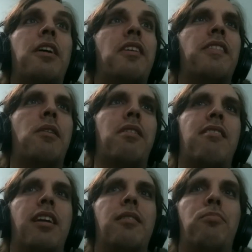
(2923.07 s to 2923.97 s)
I thought that
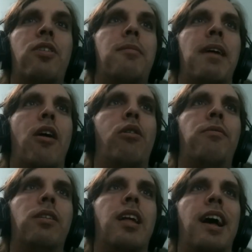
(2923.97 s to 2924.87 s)
was like a pretty
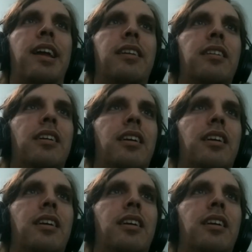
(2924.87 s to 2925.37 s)
powerful line.